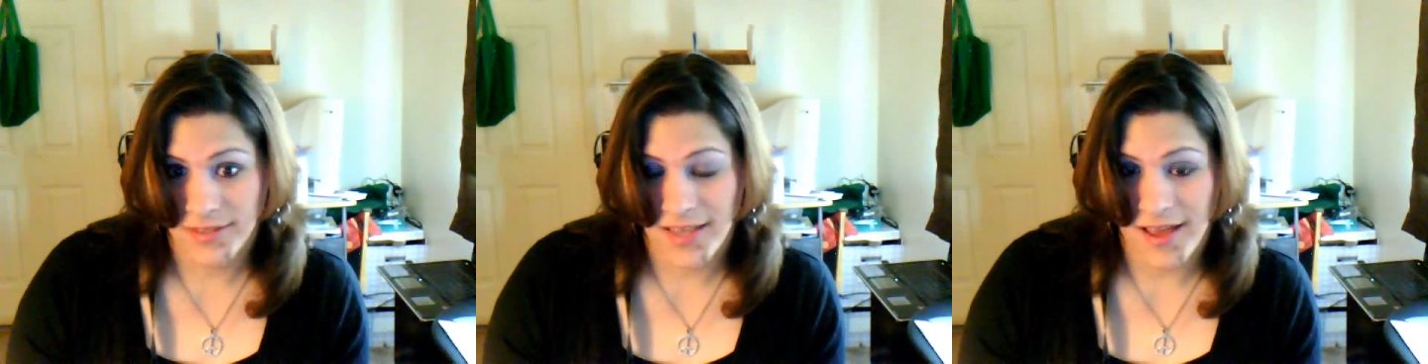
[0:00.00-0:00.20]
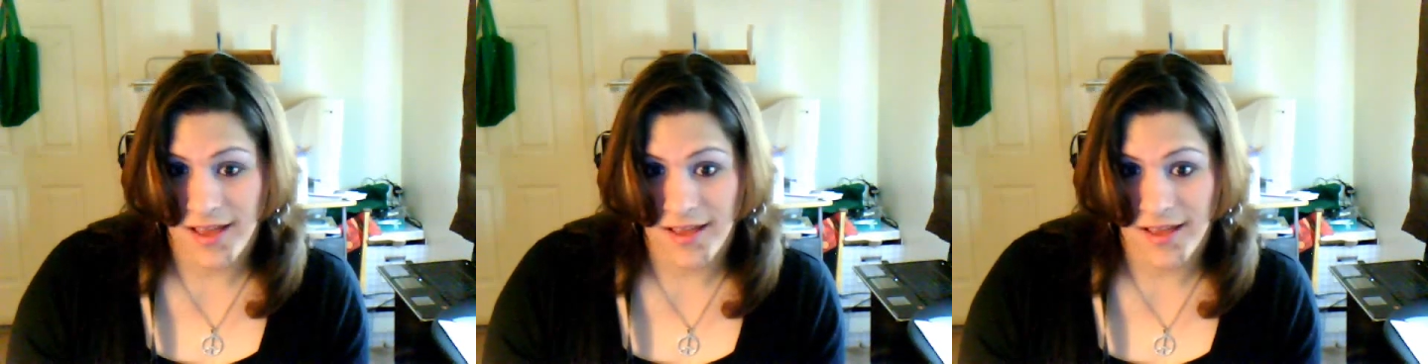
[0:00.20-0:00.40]

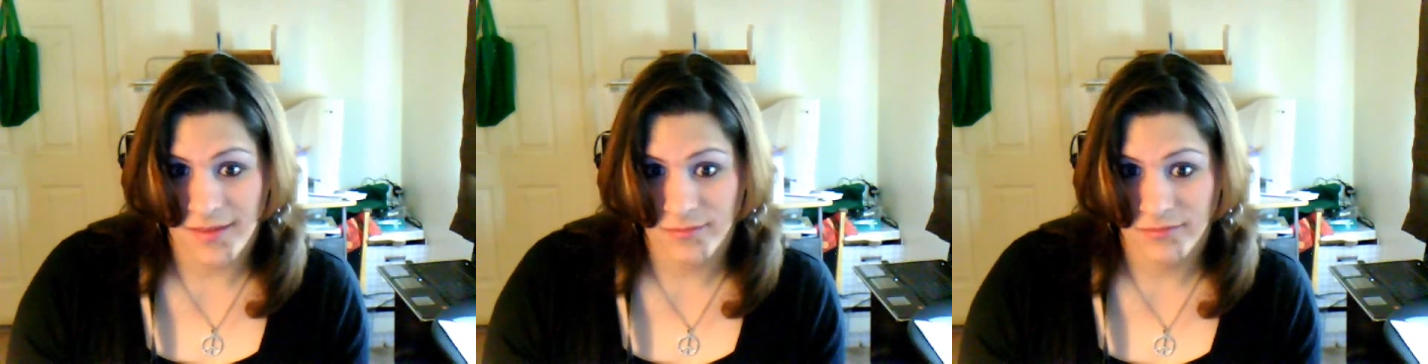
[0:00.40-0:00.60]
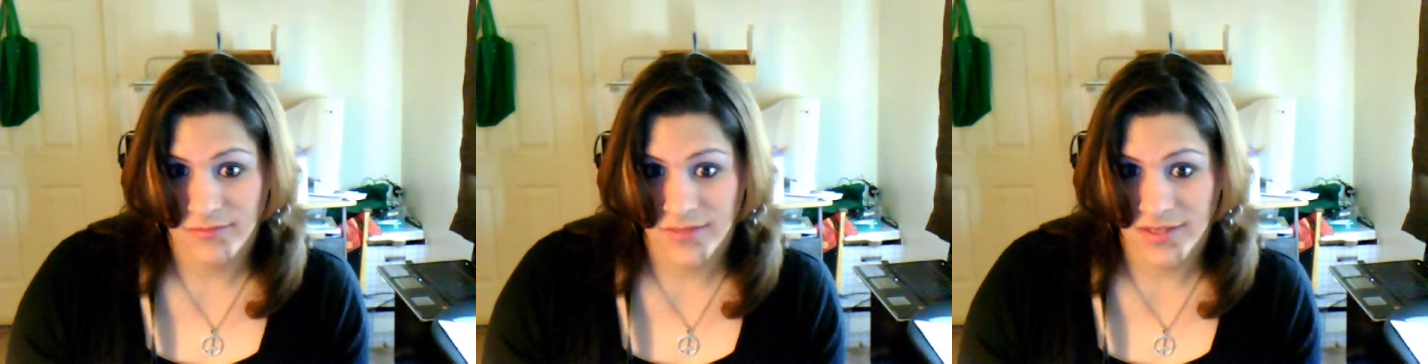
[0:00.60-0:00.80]
yeah,
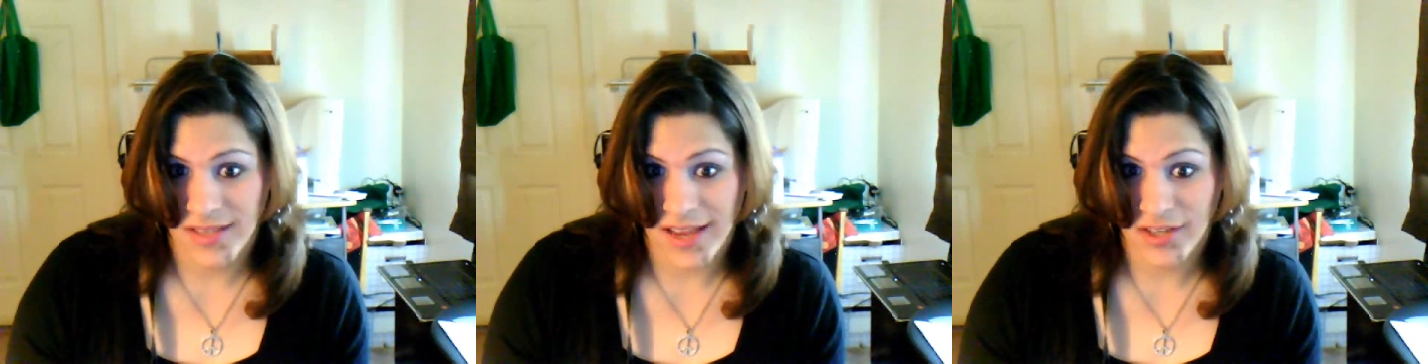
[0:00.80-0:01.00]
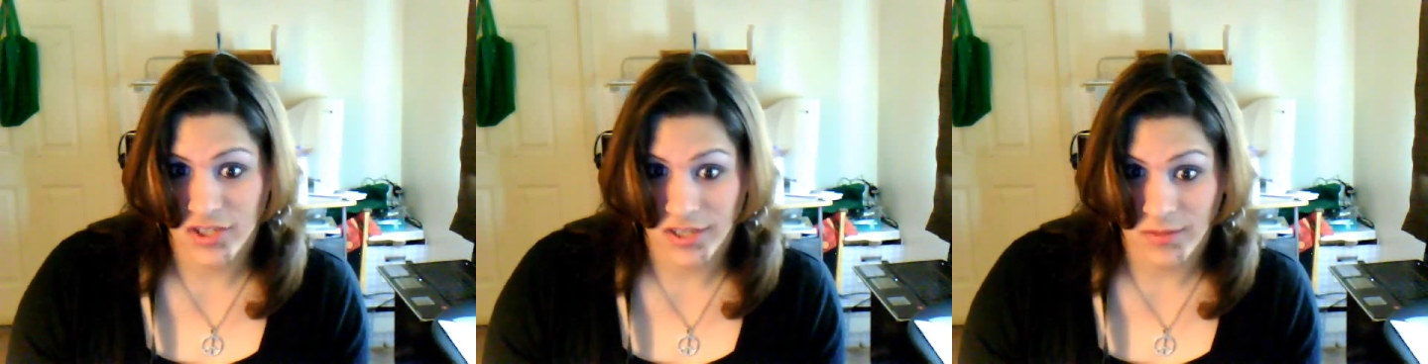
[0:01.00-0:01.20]
I'm
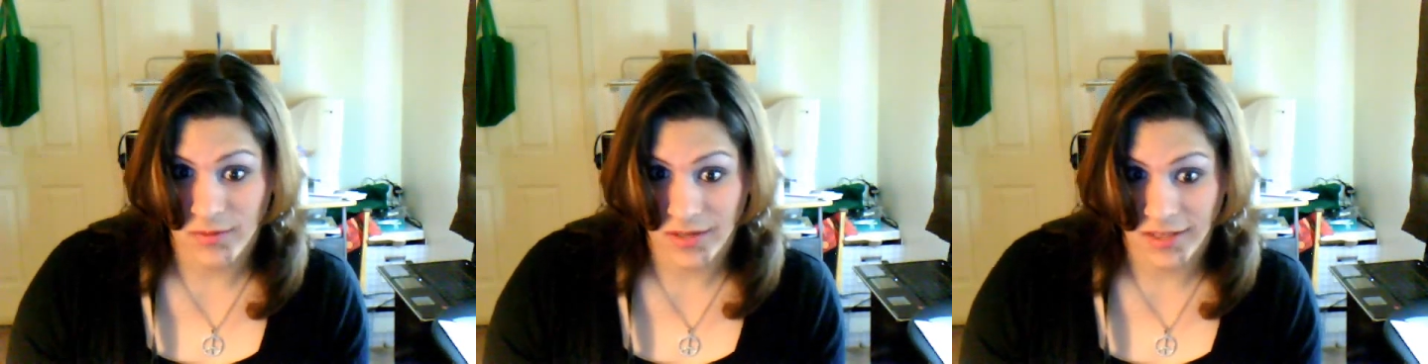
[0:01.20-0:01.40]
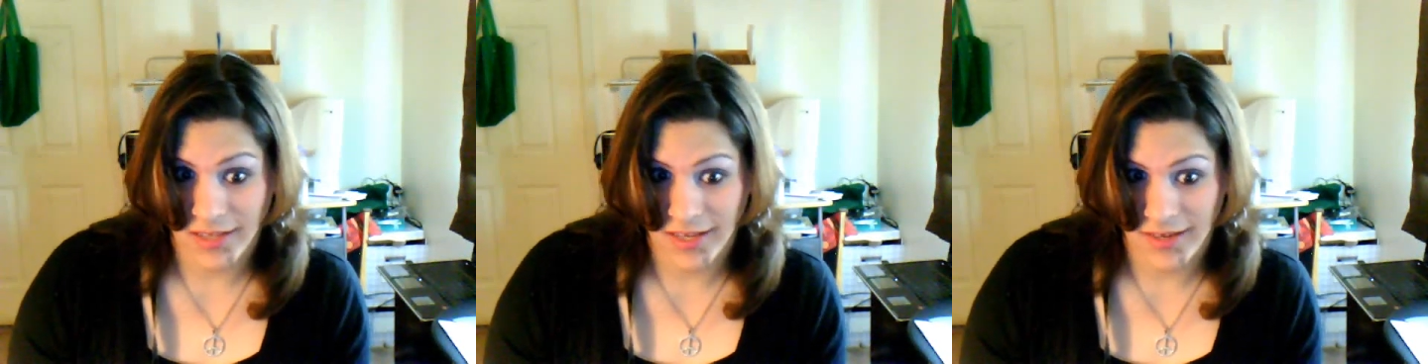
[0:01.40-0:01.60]
actually
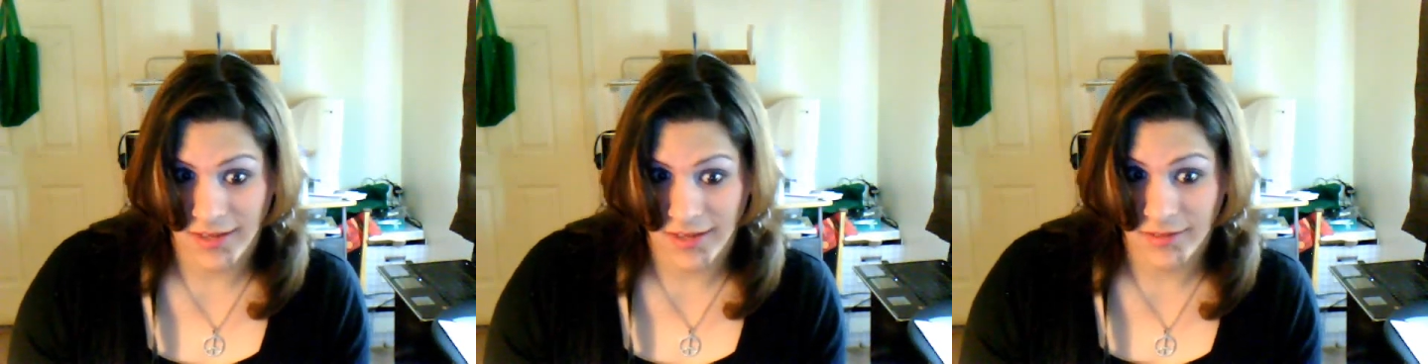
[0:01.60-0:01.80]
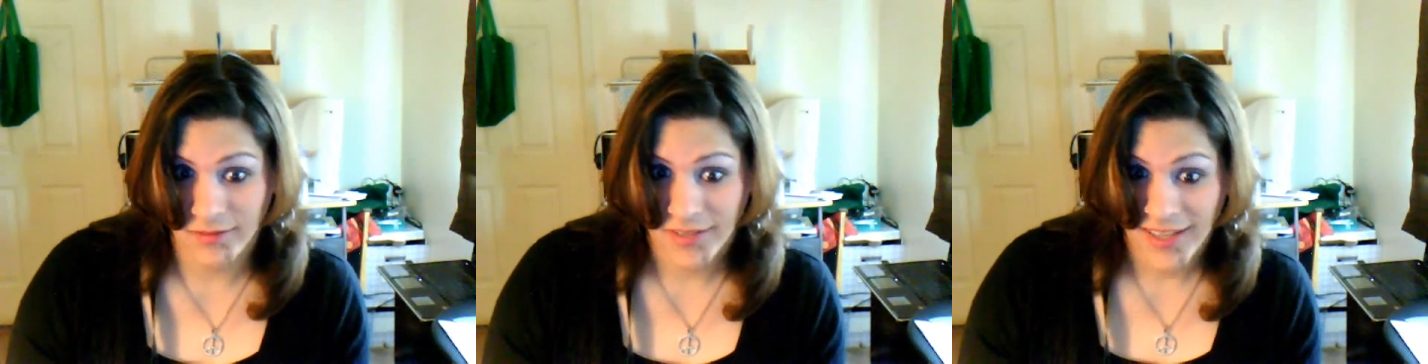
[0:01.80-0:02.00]
running late
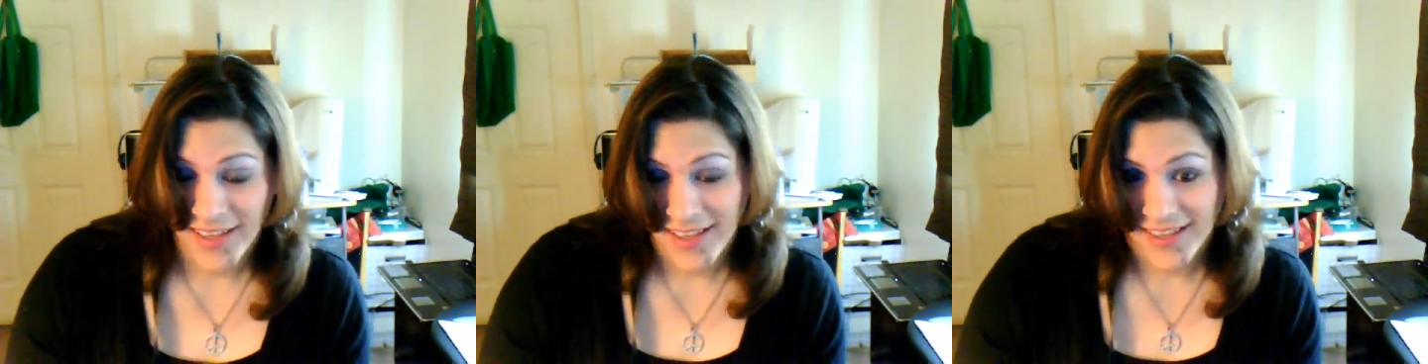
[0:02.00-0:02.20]
now.